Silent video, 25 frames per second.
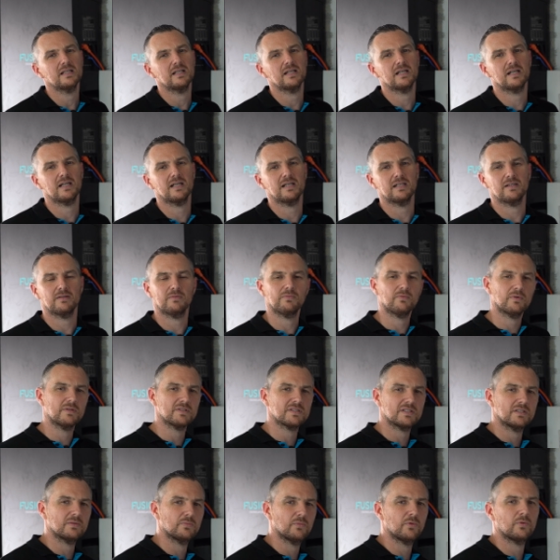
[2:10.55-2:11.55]
uh,
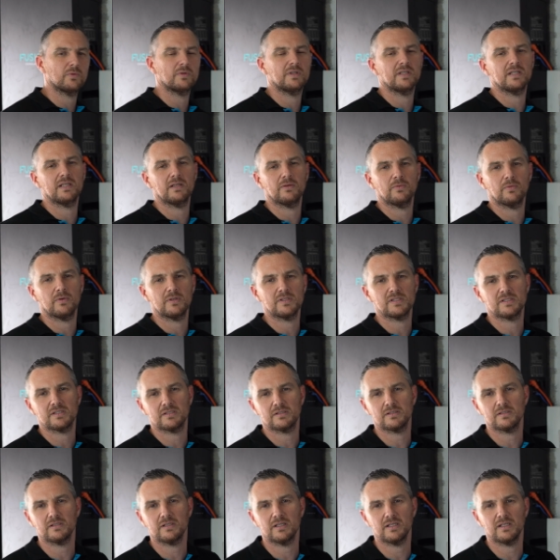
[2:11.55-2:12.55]
once in the morning and
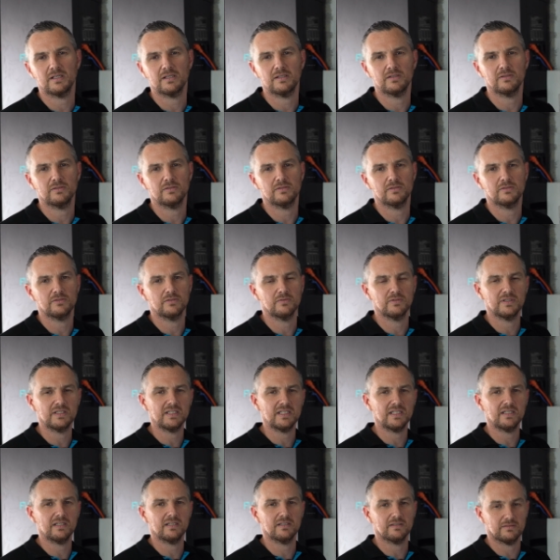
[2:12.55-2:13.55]
once uh, during
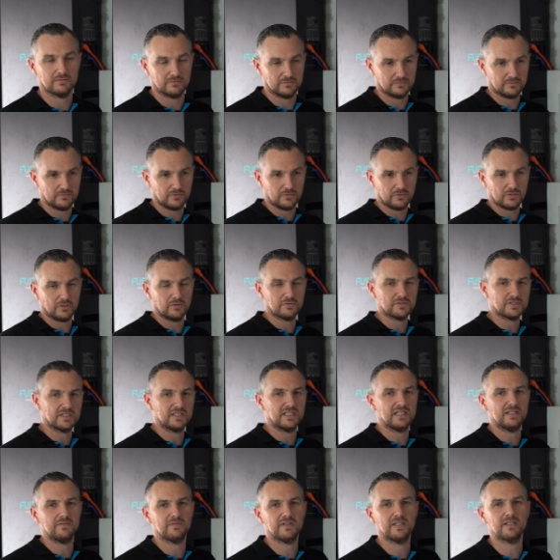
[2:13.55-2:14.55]
the, you know, close to
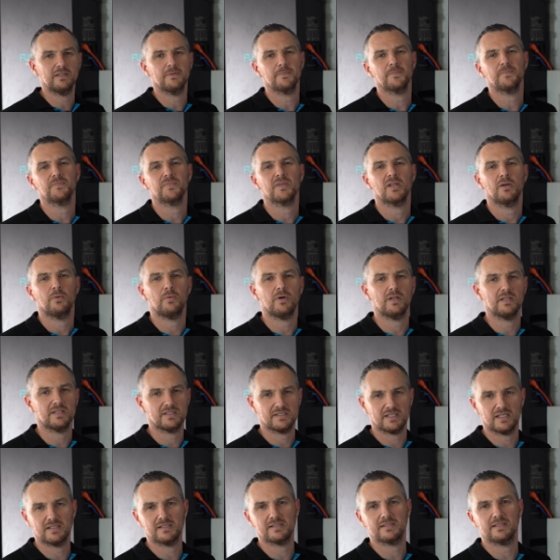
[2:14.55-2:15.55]
the evening while the
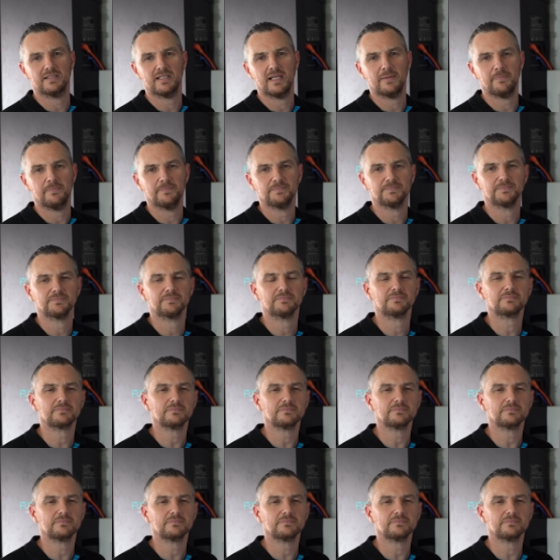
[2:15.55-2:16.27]
sun's still up.